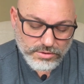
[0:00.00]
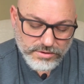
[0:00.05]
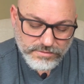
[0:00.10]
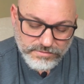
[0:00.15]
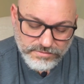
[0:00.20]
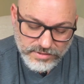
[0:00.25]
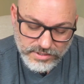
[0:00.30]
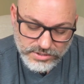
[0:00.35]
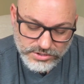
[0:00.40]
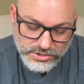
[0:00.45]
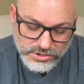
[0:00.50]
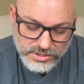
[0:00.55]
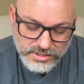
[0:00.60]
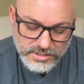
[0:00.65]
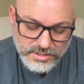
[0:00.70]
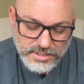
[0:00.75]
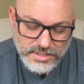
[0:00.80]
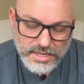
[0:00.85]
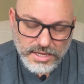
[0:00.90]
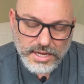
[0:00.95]

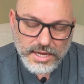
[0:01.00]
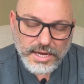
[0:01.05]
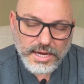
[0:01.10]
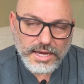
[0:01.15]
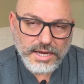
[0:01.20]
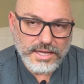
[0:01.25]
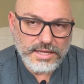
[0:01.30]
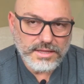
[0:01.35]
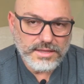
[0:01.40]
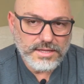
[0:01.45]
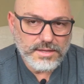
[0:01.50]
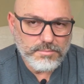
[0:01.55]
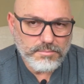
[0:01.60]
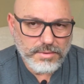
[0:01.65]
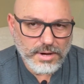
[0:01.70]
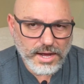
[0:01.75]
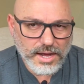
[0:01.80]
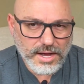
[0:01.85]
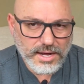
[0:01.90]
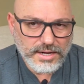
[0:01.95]
division in the
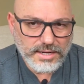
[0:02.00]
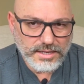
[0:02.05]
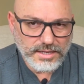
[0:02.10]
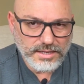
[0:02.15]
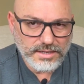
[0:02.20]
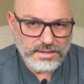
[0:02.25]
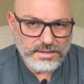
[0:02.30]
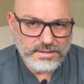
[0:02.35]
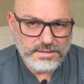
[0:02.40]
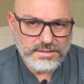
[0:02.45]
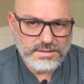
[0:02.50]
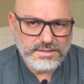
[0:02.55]
body.